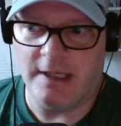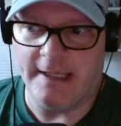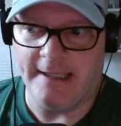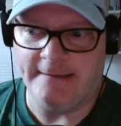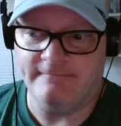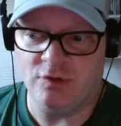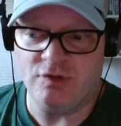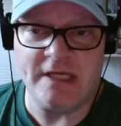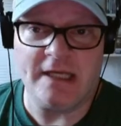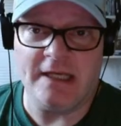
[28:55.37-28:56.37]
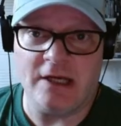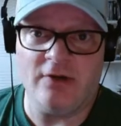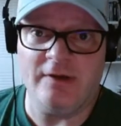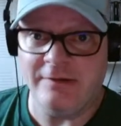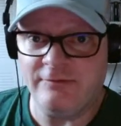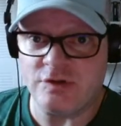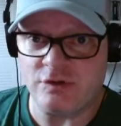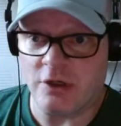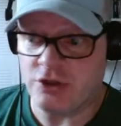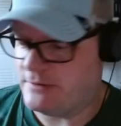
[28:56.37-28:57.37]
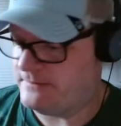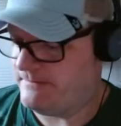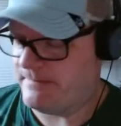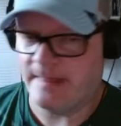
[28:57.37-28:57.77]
Who's taking care of infrastructure?